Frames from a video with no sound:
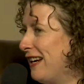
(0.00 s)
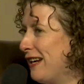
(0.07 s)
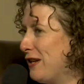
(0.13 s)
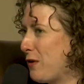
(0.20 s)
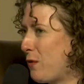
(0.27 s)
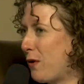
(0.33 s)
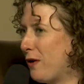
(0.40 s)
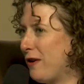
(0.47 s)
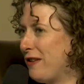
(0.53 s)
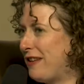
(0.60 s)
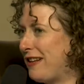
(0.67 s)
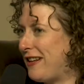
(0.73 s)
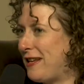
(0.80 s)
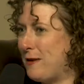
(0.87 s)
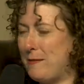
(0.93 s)
in a world
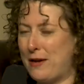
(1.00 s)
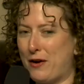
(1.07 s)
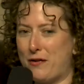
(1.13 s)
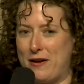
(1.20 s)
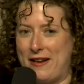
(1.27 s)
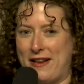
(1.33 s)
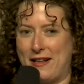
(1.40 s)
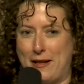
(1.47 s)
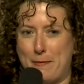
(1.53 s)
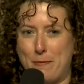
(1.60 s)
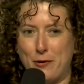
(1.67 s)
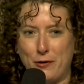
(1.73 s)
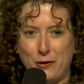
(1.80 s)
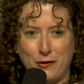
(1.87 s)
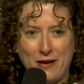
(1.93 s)
that seems increasingly
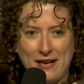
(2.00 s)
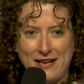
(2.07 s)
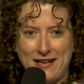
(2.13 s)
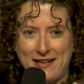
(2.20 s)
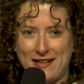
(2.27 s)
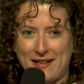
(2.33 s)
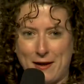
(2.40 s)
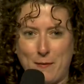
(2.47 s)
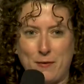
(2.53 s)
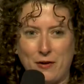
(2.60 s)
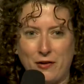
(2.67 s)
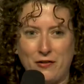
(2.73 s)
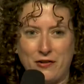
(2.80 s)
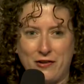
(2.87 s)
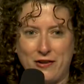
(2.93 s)
polarized,
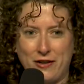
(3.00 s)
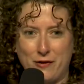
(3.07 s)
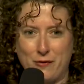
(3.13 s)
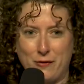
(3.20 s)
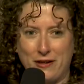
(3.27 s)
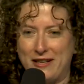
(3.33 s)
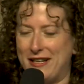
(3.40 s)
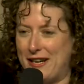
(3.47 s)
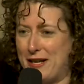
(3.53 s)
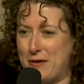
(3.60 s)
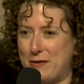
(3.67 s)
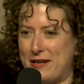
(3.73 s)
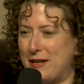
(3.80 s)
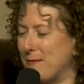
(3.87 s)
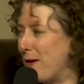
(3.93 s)
subcultures are really a
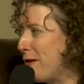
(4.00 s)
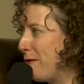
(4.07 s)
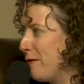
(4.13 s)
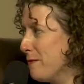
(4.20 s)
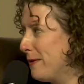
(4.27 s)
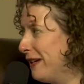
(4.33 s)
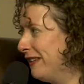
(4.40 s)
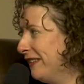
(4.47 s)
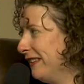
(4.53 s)
sweet spot for me.